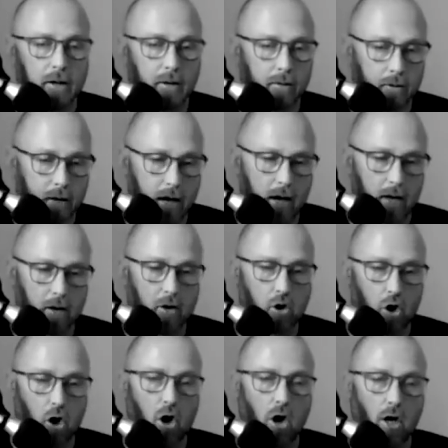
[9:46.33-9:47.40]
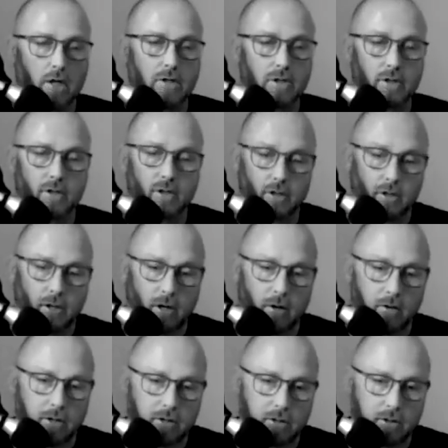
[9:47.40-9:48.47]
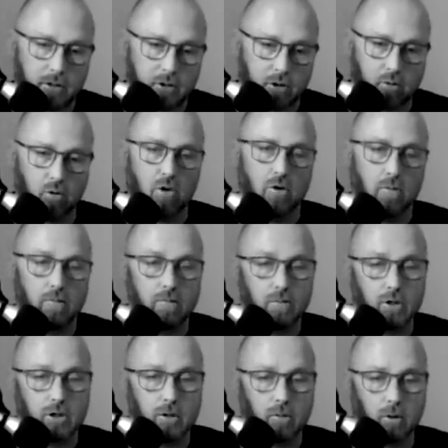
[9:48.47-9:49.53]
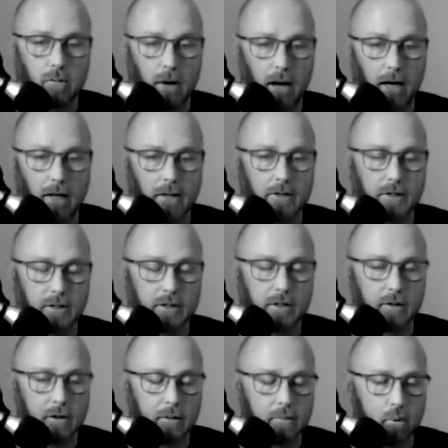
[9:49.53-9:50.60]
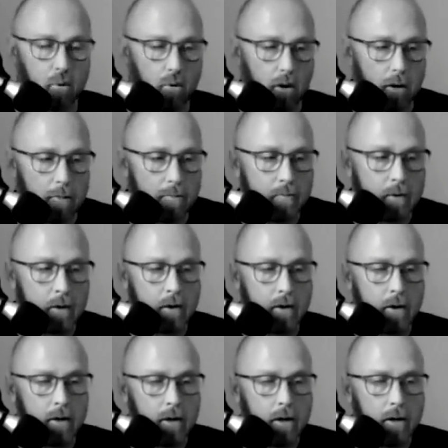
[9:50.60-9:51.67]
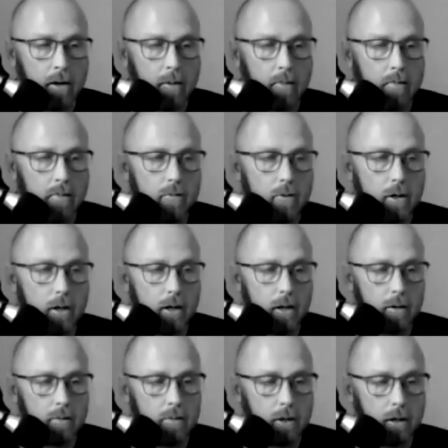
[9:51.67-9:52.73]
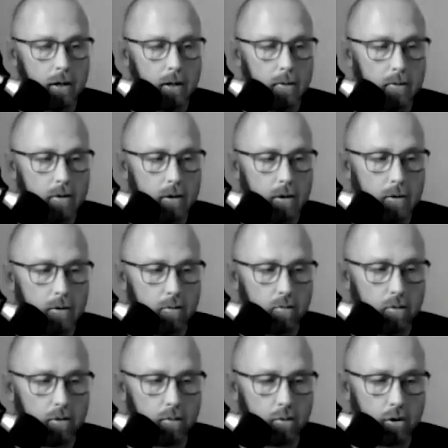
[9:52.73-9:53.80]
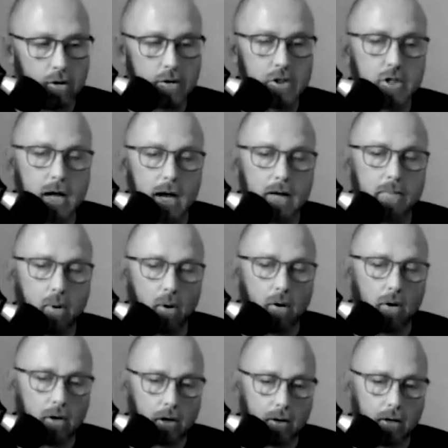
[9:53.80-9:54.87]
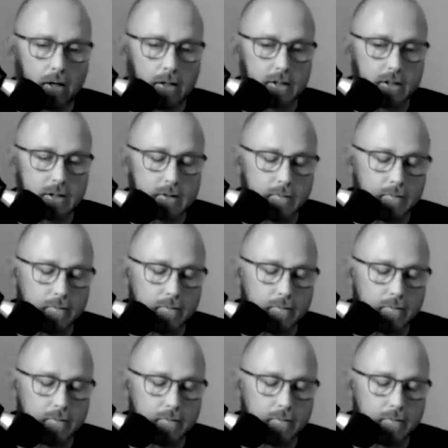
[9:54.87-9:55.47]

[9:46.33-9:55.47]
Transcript: that cause this group to remain consistently poor. The real sad part of this